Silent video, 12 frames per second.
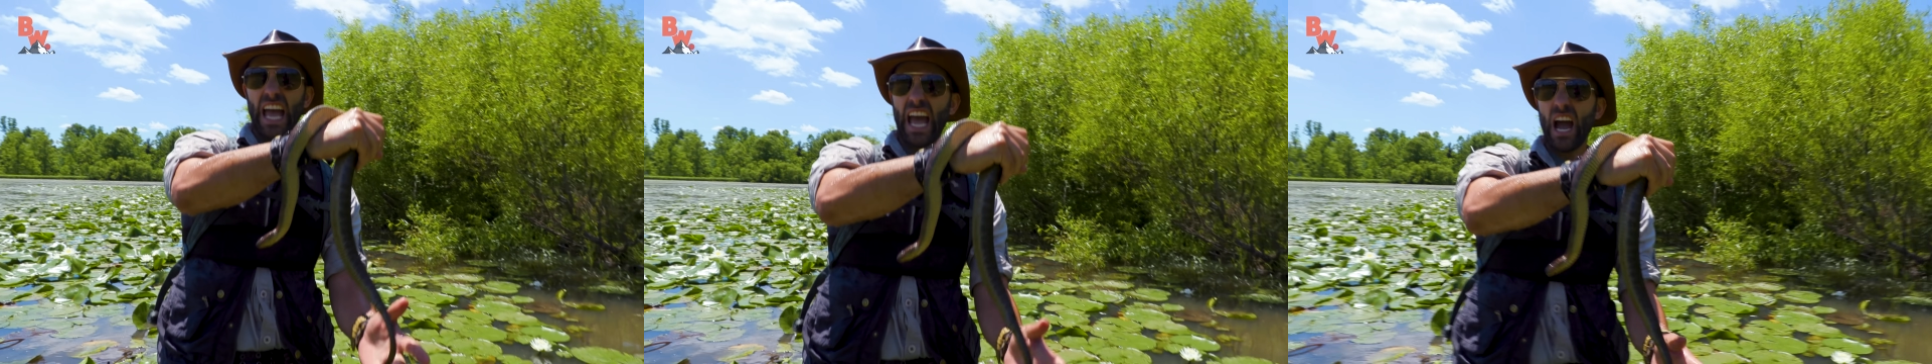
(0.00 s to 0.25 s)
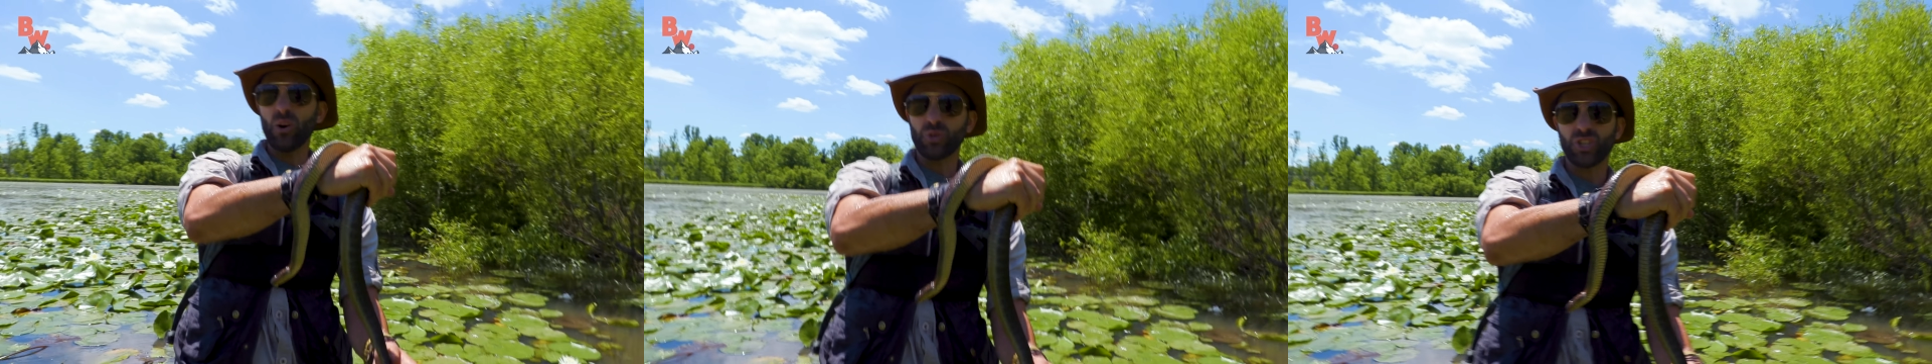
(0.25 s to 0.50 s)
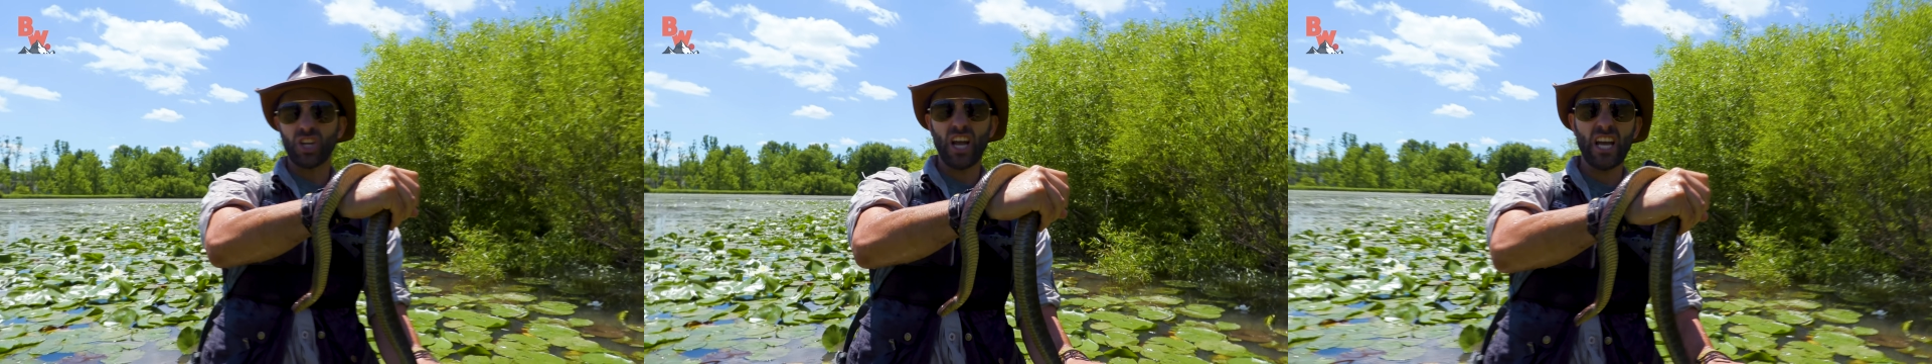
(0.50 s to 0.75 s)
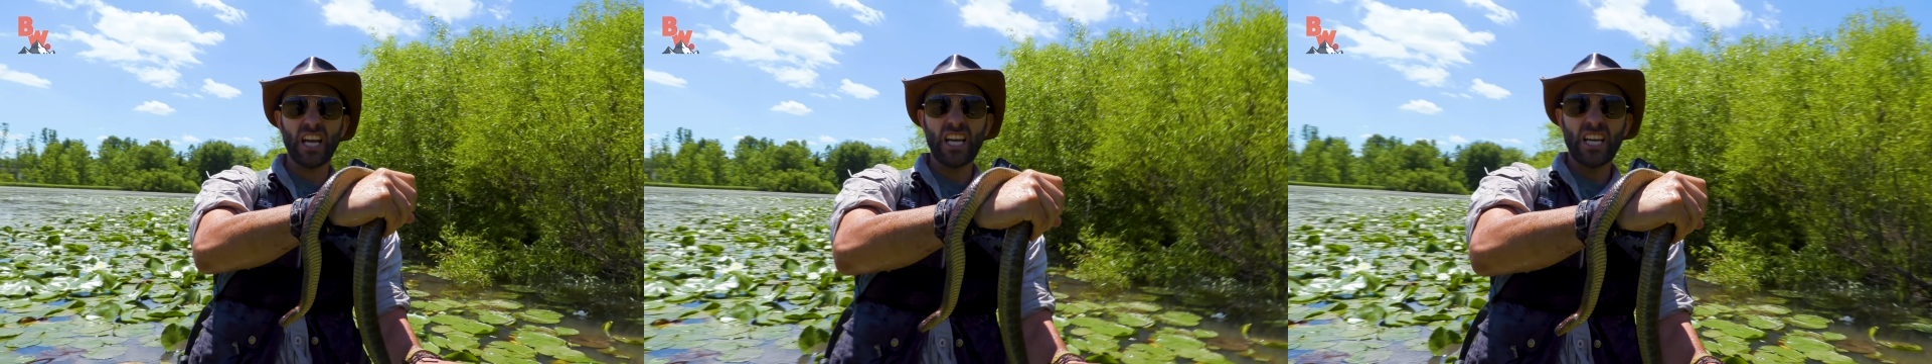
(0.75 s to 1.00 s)
ouch,
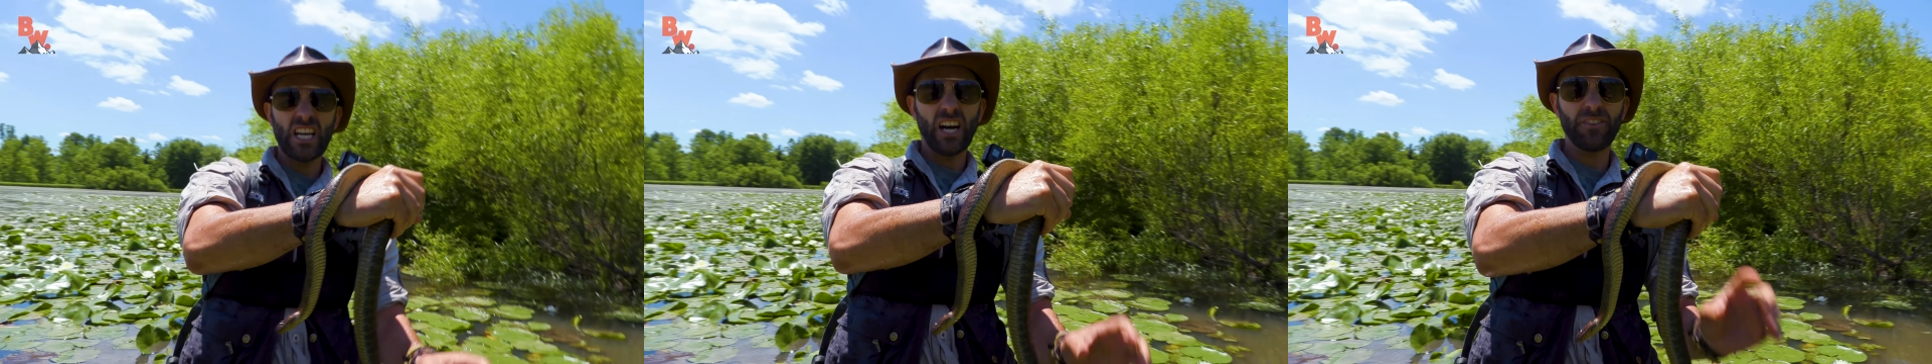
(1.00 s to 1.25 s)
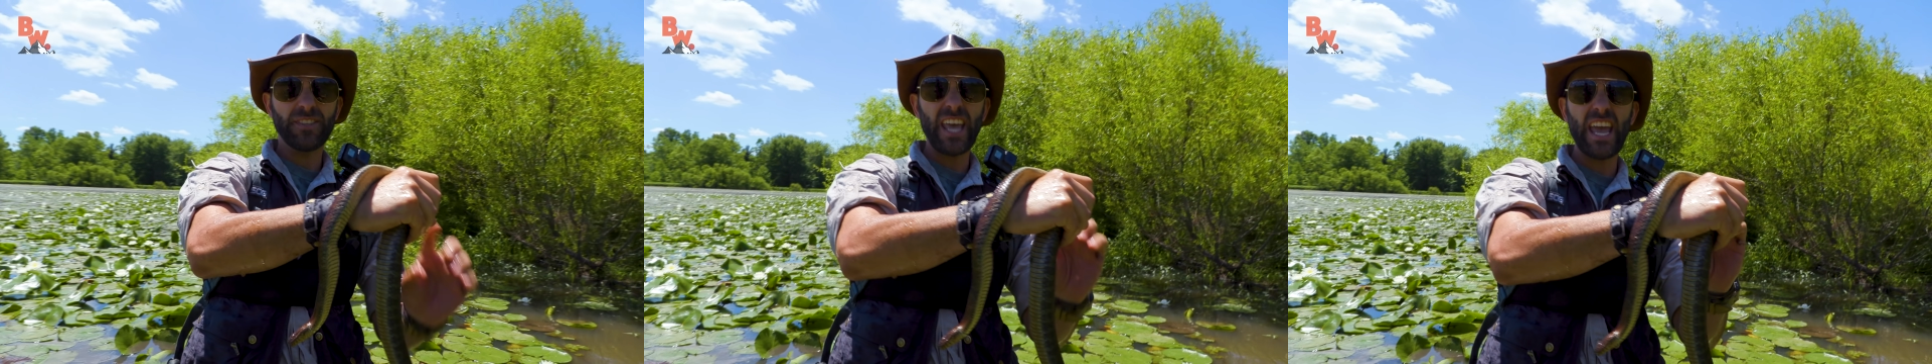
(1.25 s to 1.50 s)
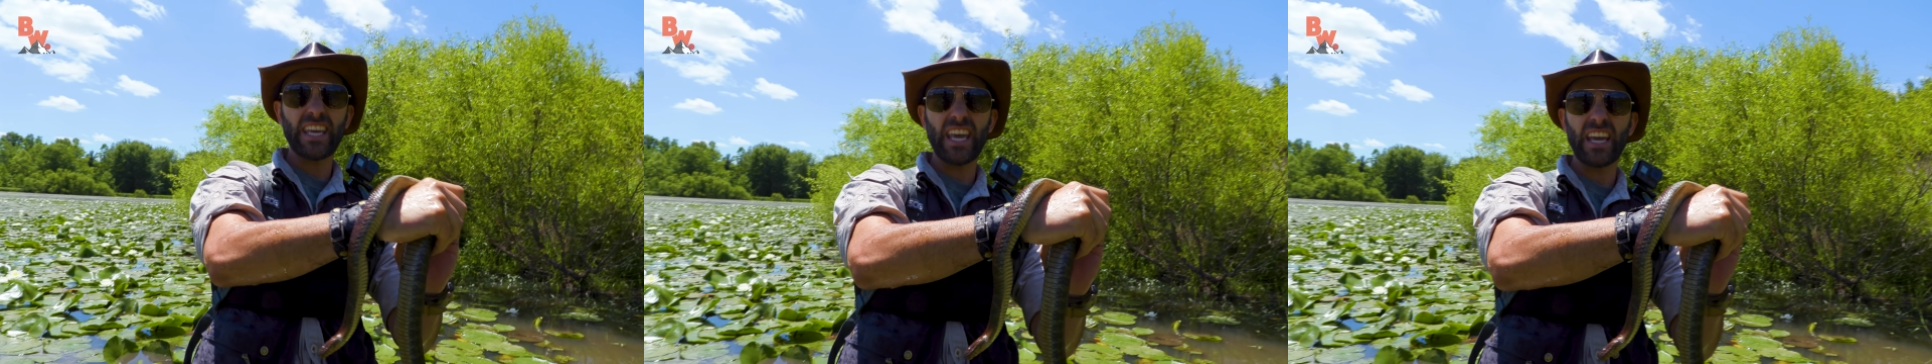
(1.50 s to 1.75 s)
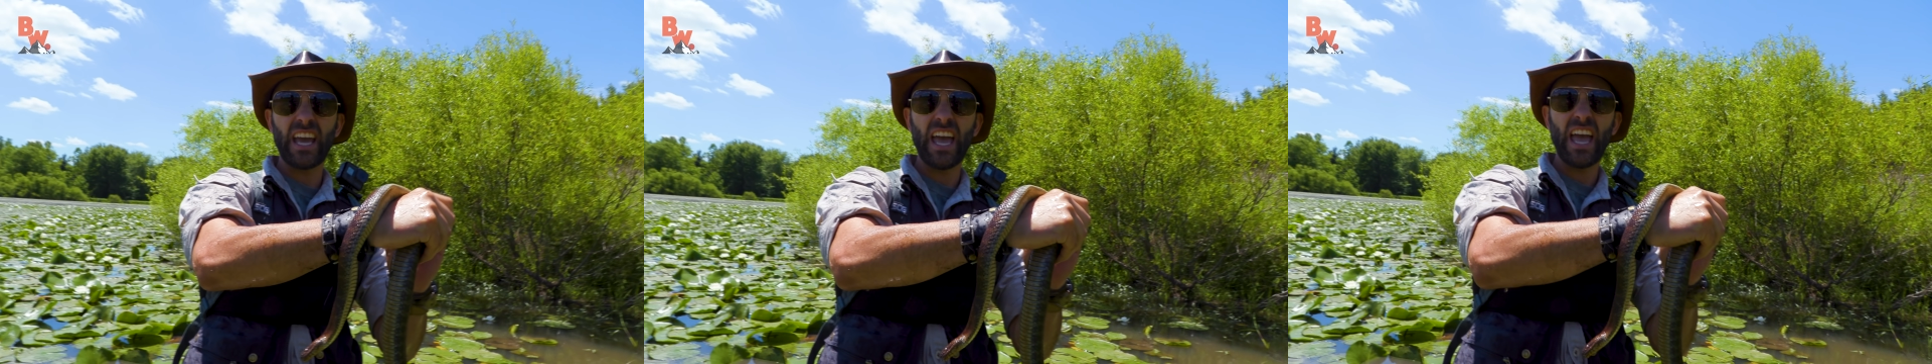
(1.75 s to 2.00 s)
of
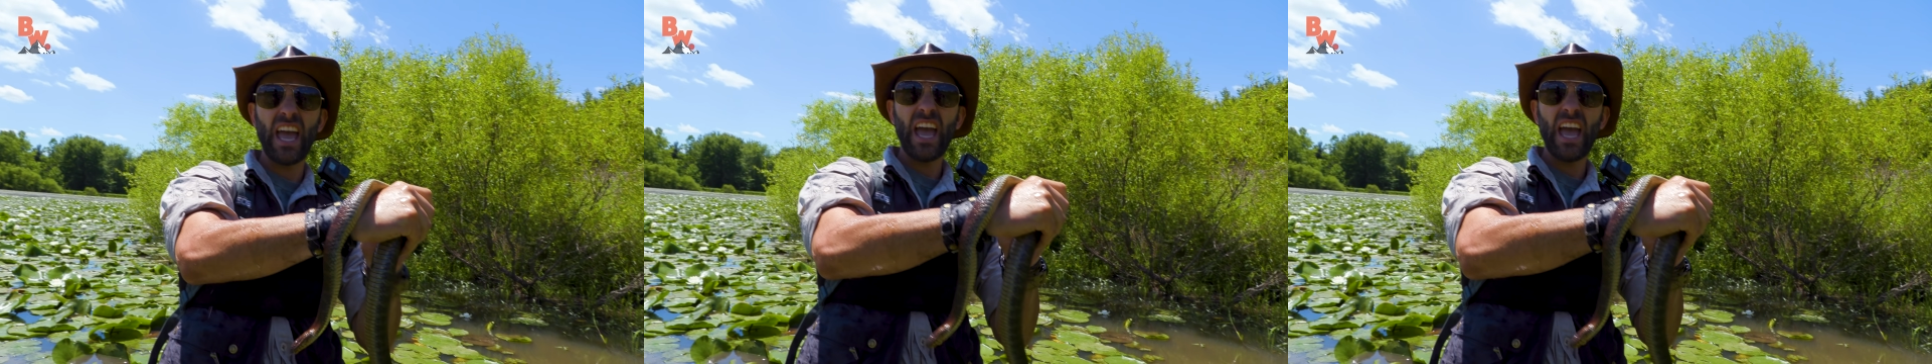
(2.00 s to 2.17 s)
taking